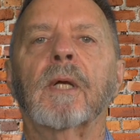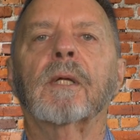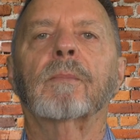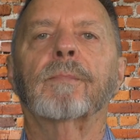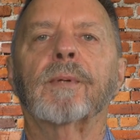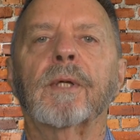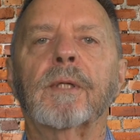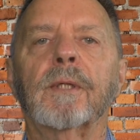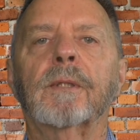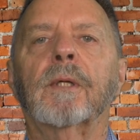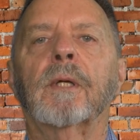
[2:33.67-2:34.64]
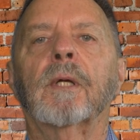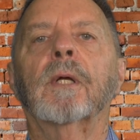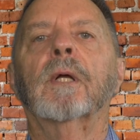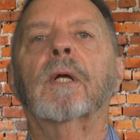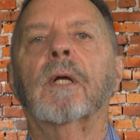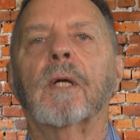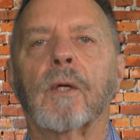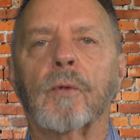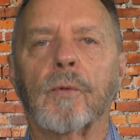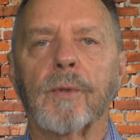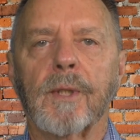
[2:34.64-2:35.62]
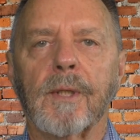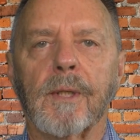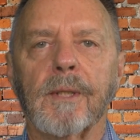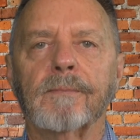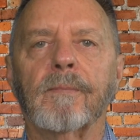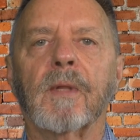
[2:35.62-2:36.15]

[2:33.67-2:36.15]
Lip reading: completed accordingly,